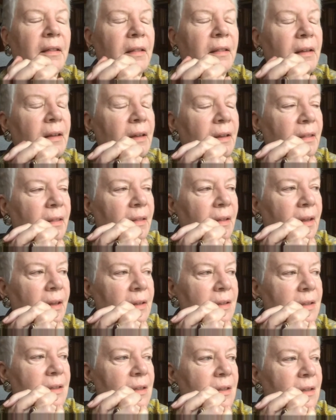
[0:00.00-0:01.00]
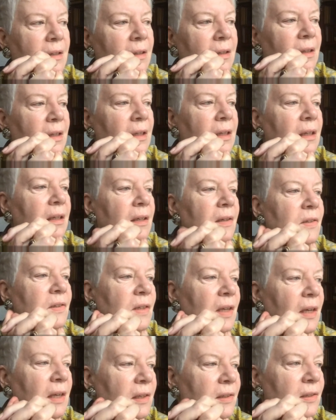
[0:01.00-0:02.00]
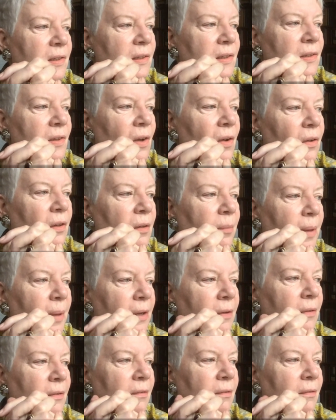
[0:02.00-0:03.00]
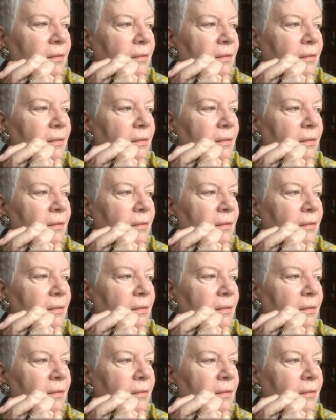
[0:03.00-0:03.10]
think that science is all about